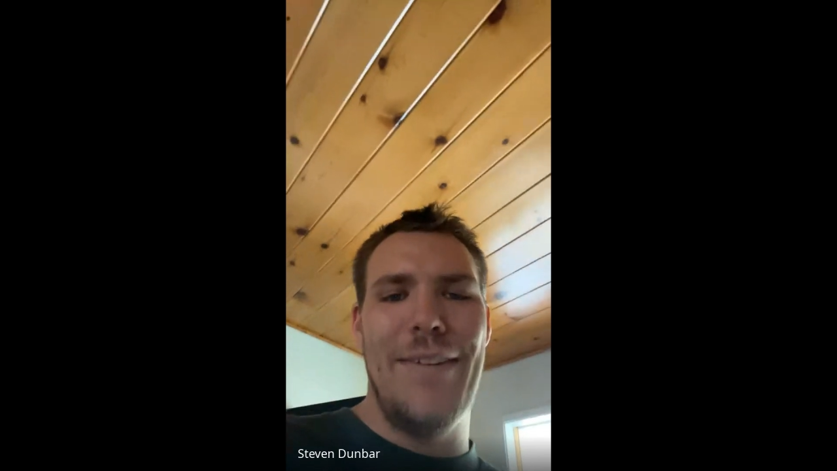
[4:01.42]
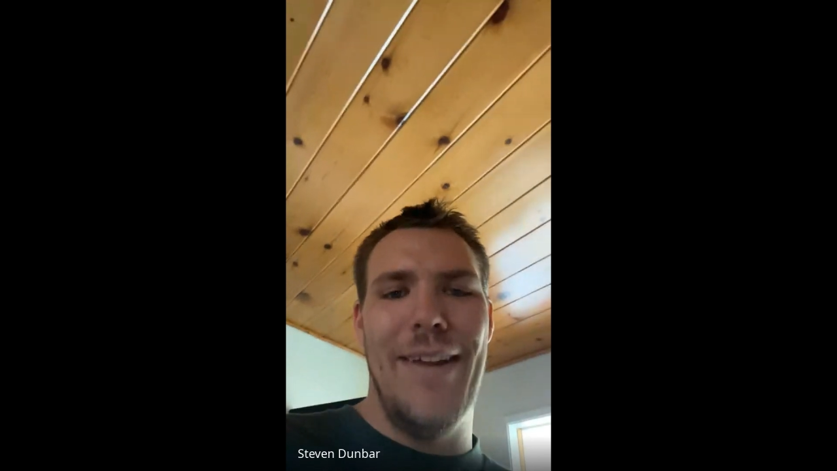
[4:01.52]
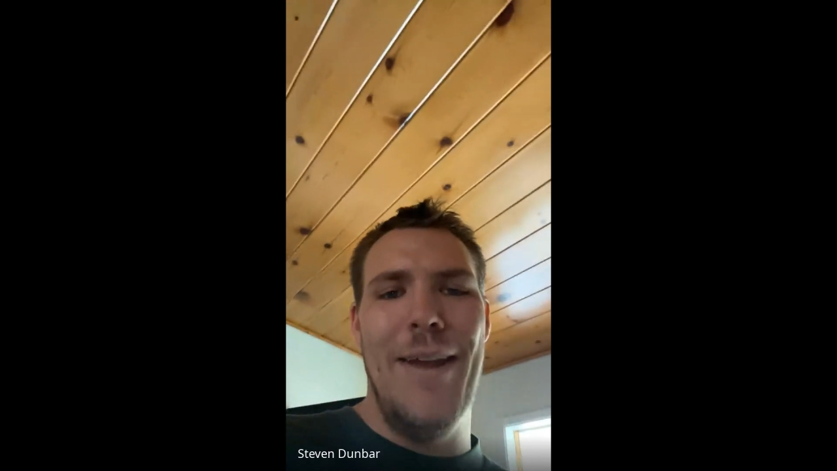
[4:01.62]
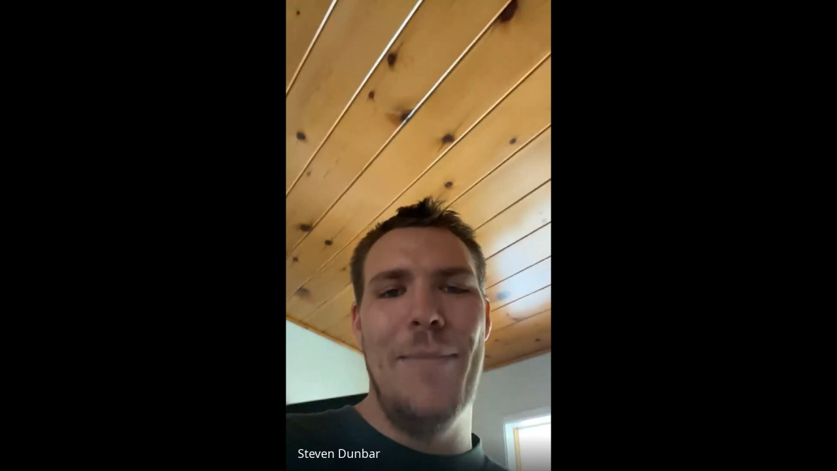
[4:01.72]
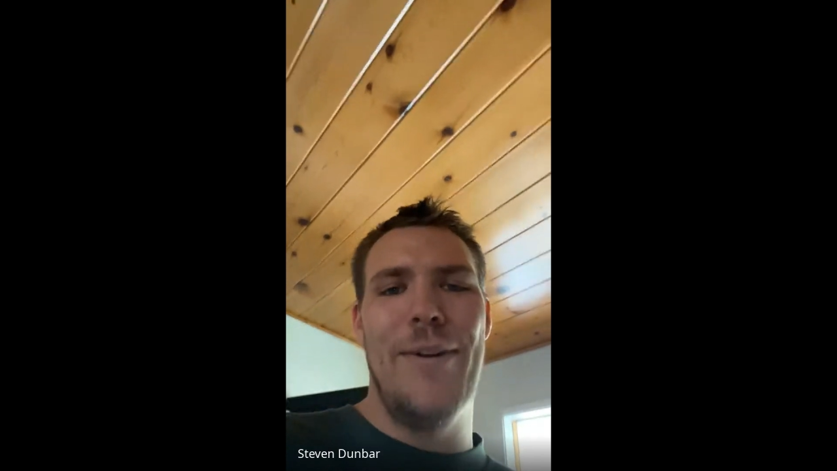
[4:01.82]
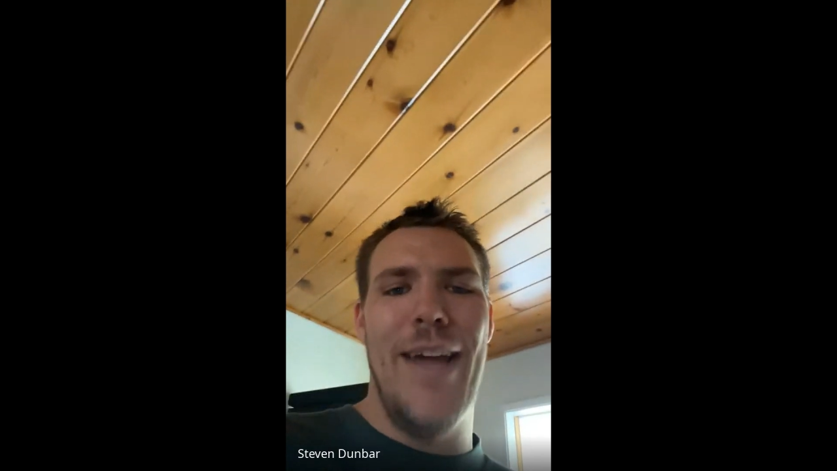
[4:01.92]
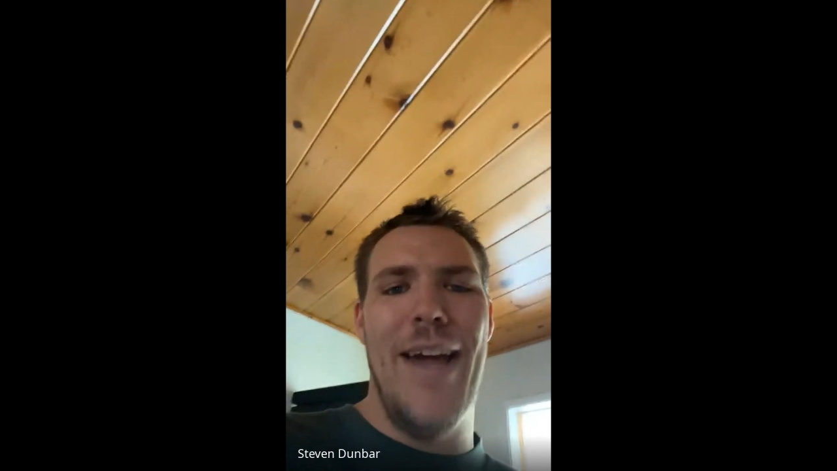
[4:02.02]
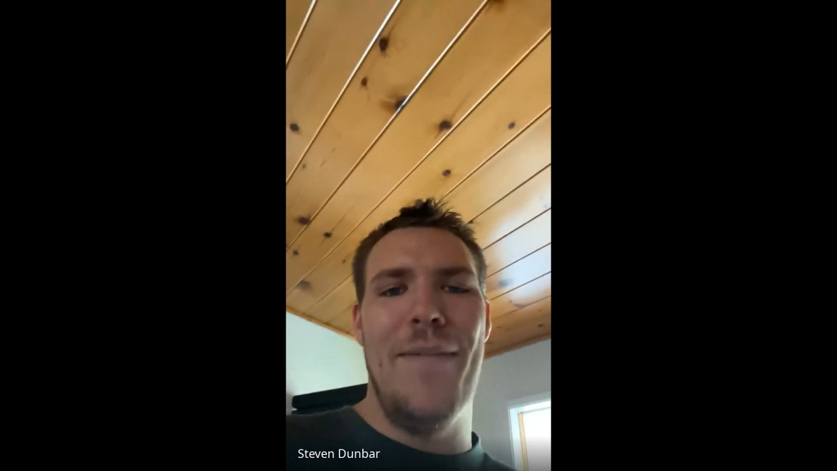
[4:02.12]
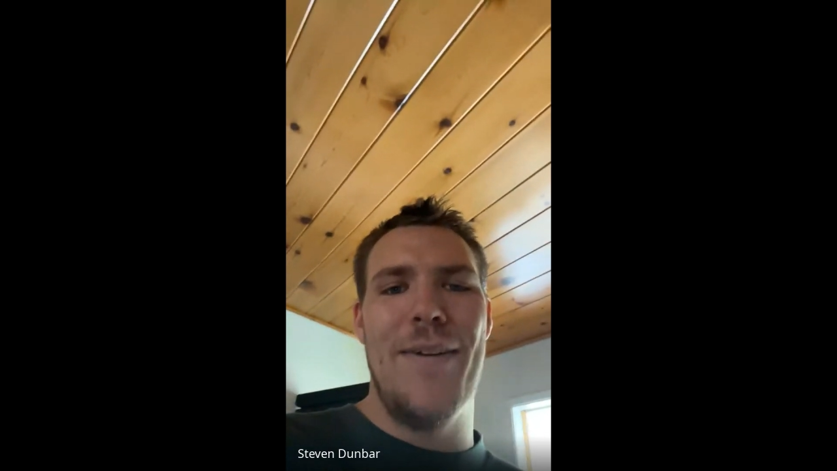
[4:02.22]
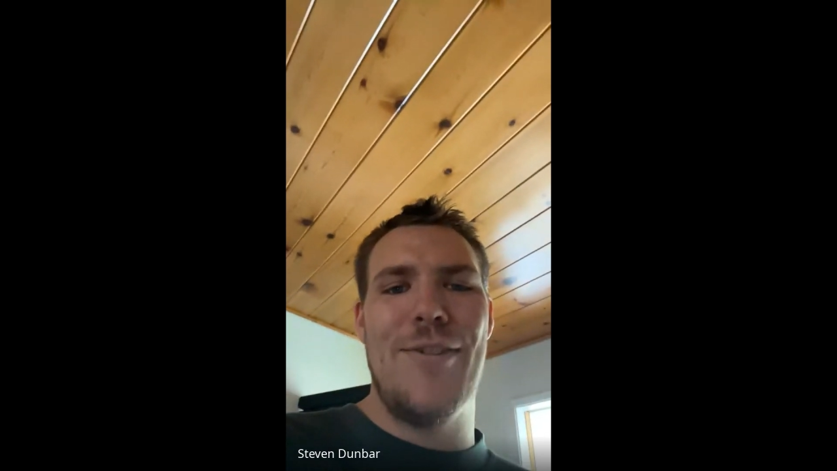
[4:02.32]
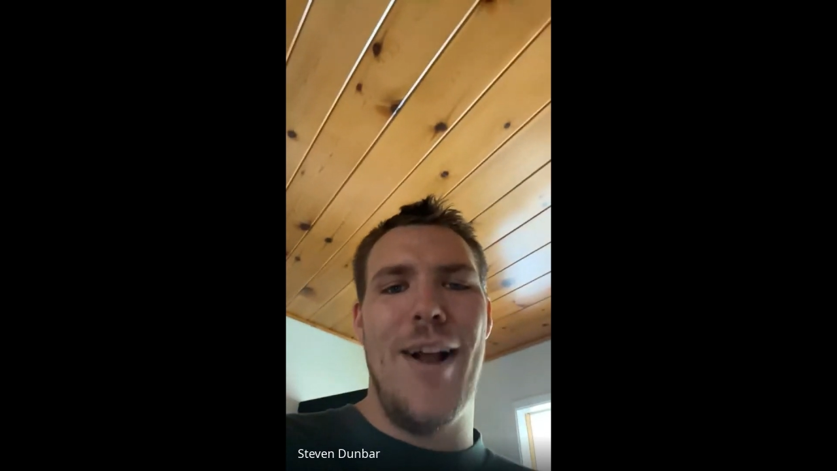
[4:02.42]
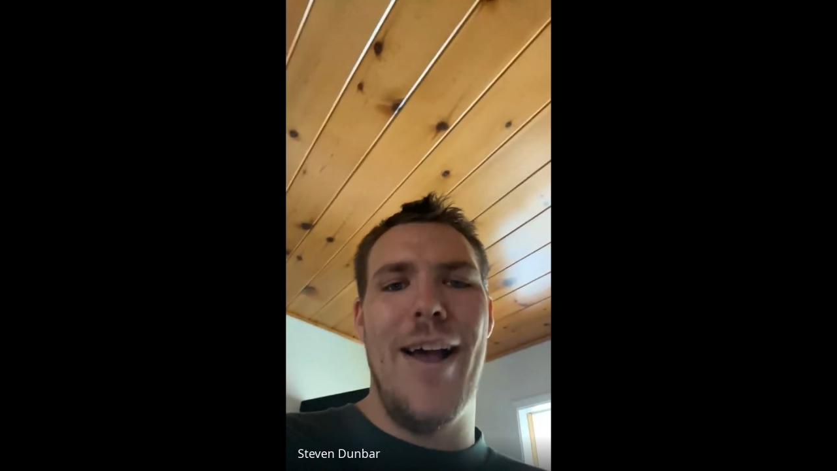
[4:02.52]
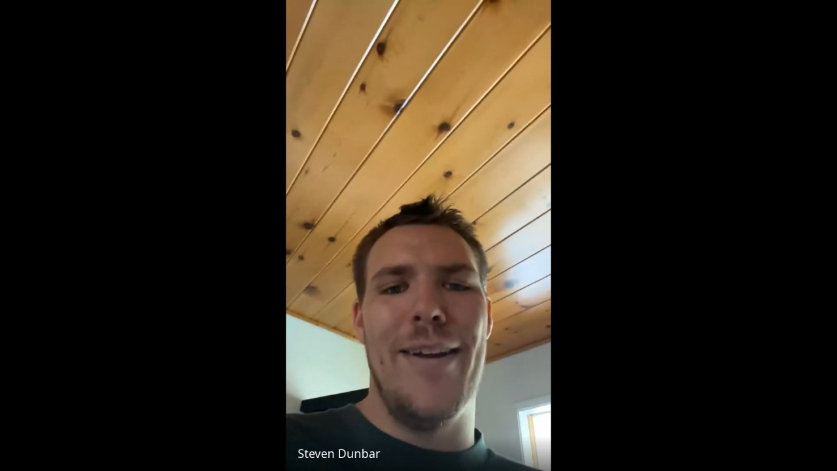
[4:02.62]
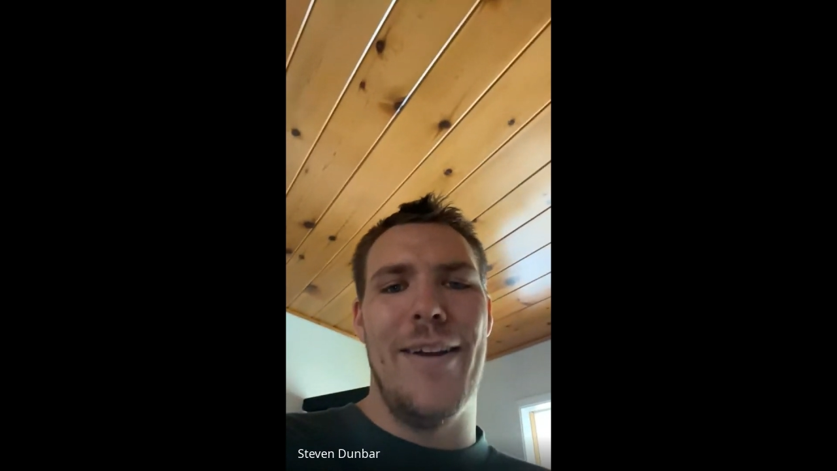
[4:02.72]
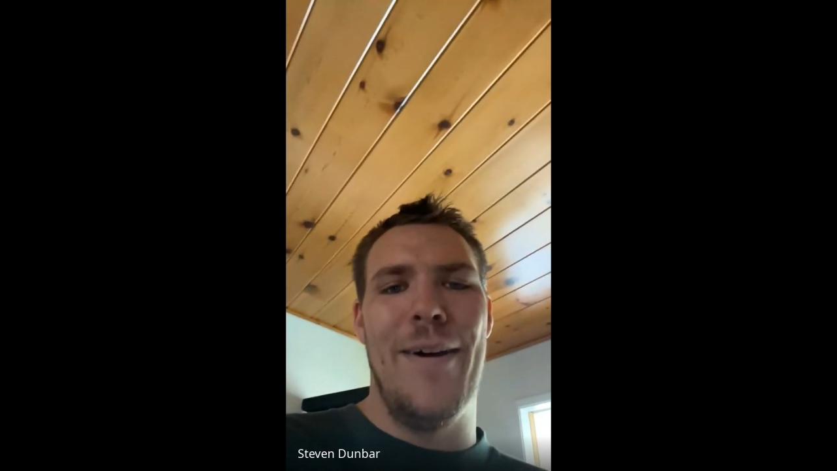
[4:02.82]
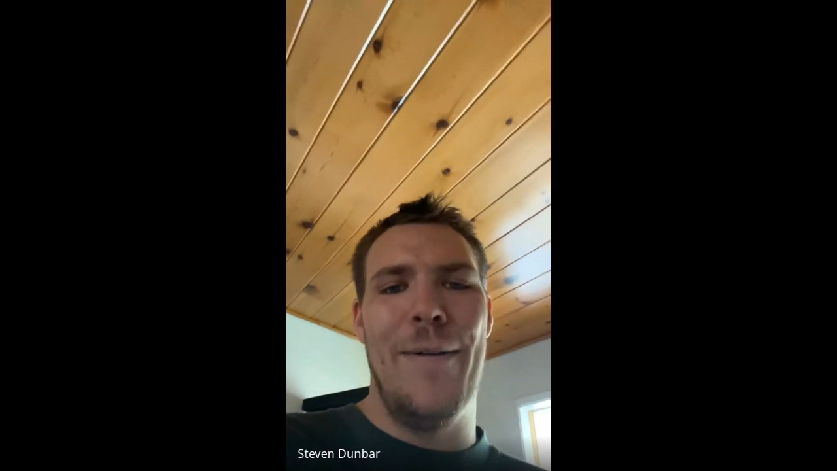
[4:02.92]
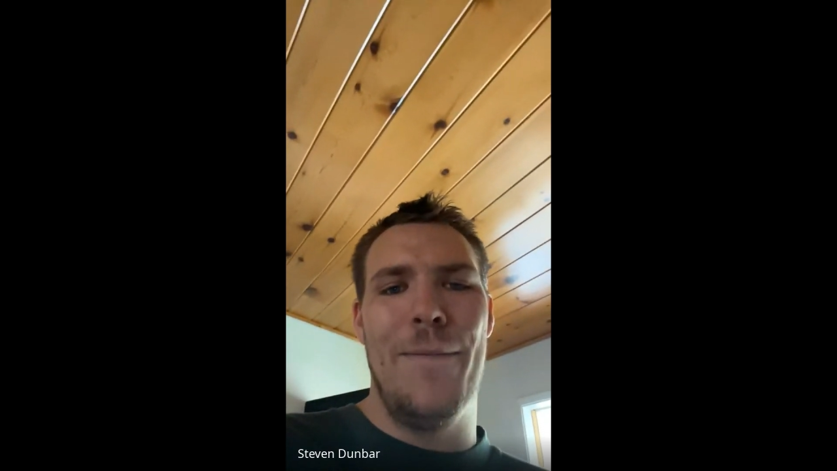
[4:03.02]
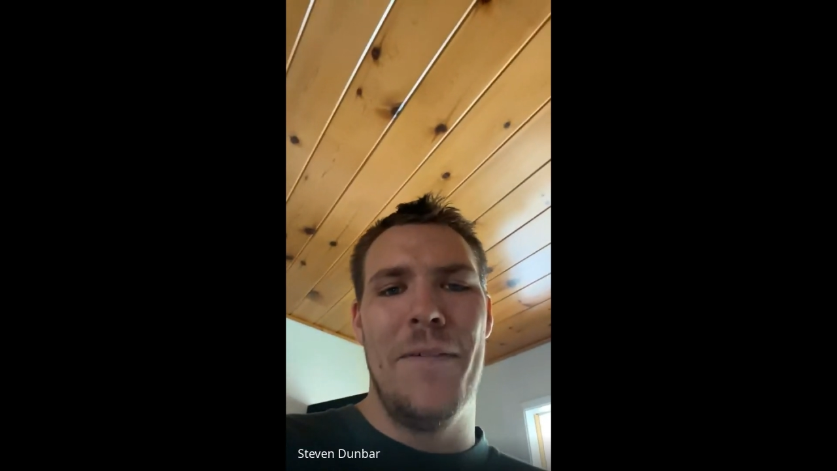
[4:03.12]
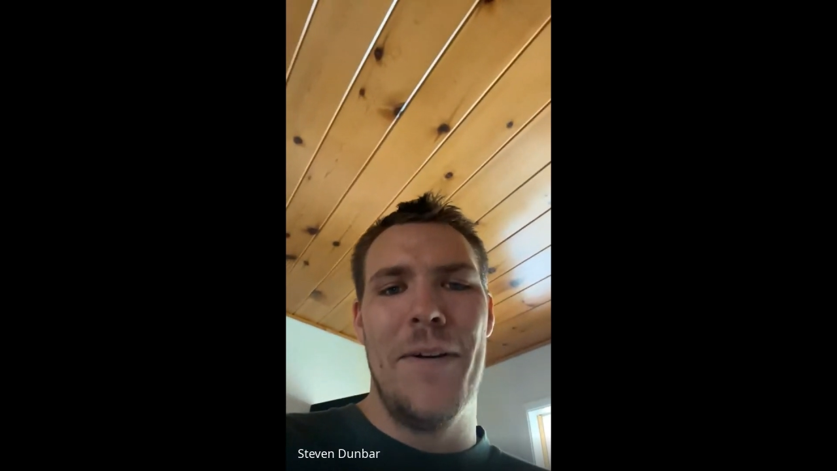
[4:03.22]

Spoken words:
able to have it dry enough